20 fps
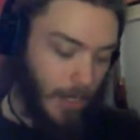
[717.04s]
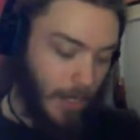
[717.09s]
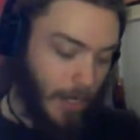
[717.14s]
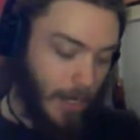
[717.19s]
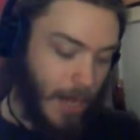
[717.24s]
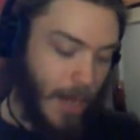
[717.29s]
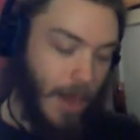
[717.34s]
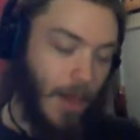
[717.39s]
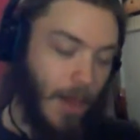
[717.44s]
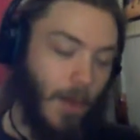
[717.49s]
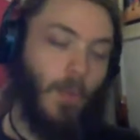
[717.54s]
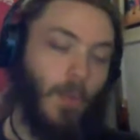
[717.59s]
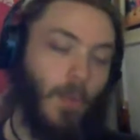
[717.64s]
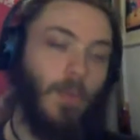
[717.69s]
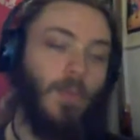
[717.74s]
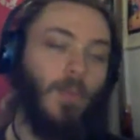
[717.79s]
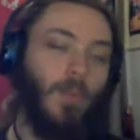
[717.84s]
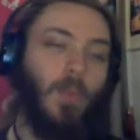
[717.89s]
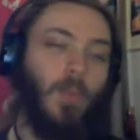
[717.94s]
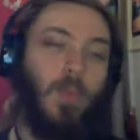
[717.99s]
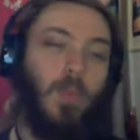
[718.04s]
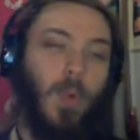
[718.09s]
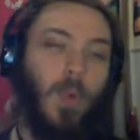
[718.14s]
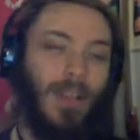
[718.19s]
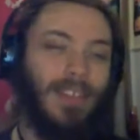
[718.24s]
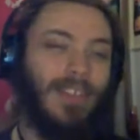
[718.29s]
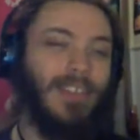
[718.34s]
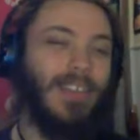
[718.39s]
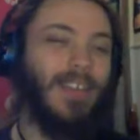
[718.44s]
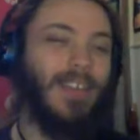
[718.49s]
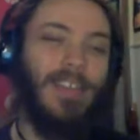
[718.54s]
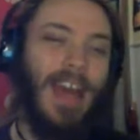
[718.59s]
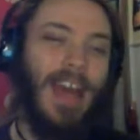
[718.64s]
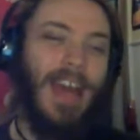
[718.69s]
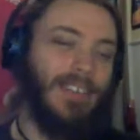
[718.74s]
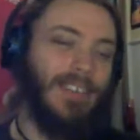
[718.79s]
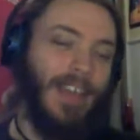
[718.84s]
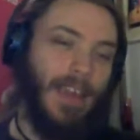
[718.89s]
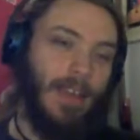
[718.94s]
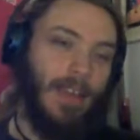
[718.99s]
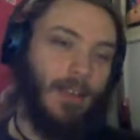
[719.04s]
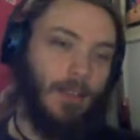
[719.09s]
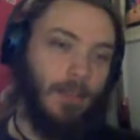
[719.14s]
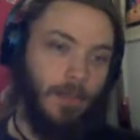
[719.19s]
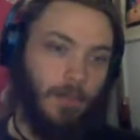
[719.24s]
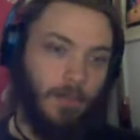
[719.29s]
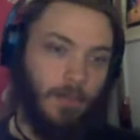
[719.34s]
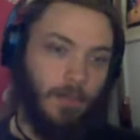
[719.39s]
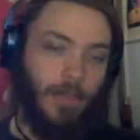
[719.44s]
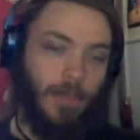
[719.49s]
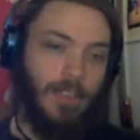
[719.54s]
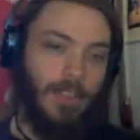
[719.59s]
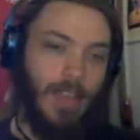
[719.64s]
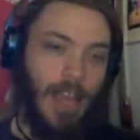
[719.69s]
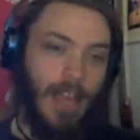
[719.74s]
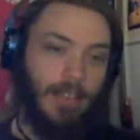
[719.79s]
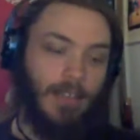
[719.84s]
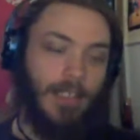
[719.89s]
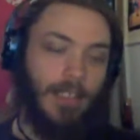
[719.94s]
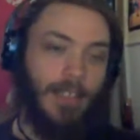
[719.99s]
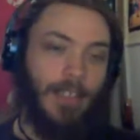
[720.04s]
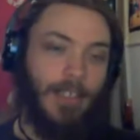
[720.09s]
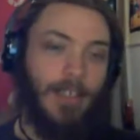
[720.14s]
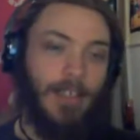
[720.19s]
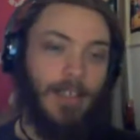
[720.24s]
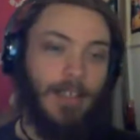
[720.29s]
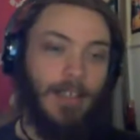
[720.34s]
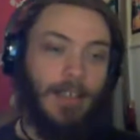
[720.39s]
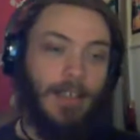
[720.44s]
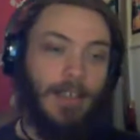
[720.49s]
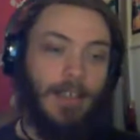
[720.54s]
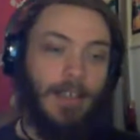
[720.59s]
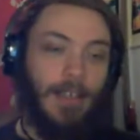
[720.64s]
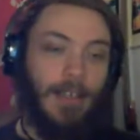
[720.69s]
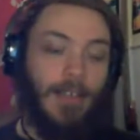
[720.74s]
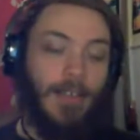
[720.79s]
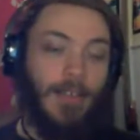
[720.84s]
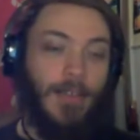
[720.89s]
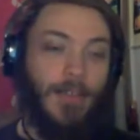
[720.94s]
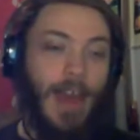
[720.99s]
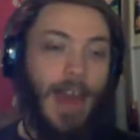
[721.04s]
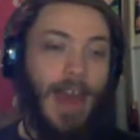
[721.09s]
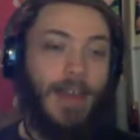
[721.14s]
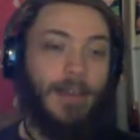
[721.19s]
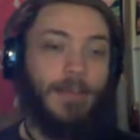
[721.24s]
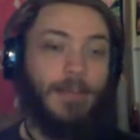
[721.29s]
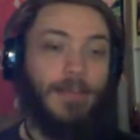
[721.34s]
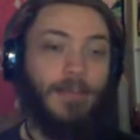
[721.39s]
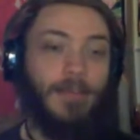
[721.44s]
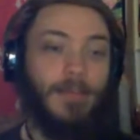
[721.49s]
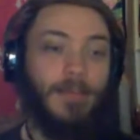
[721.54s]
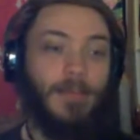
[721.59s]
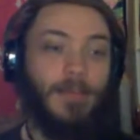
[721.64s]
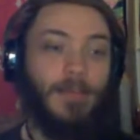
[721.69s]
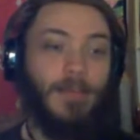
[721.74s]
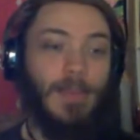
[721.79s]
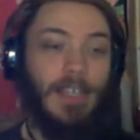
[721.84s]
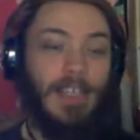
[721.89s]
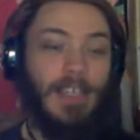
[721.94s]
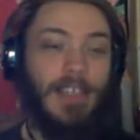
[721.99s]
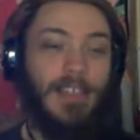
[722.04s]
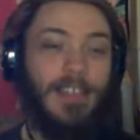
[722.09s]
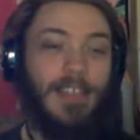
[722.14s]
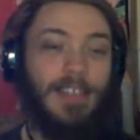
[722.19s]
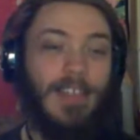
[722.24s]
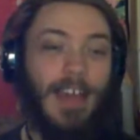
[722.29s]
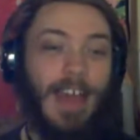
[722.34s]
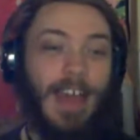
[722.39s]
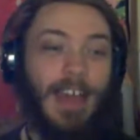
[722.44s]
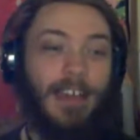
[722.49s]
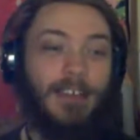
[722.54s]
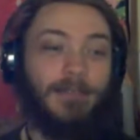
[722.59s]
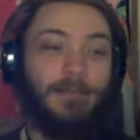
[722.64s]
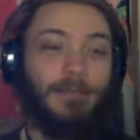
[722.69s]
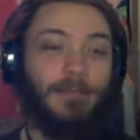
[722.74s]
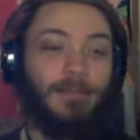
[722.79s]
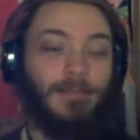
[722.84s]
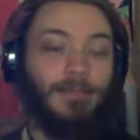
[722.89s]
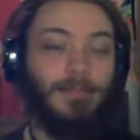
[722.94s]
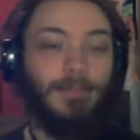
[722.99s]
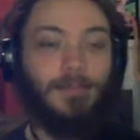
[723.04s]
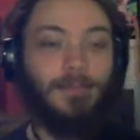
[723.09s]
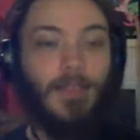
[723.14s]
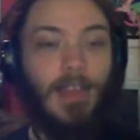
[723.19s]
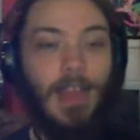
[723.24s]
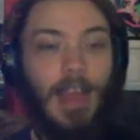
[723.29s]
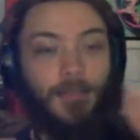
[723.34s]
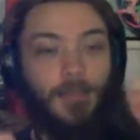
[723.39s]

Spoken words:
Now, what does that entail exactly? That means that after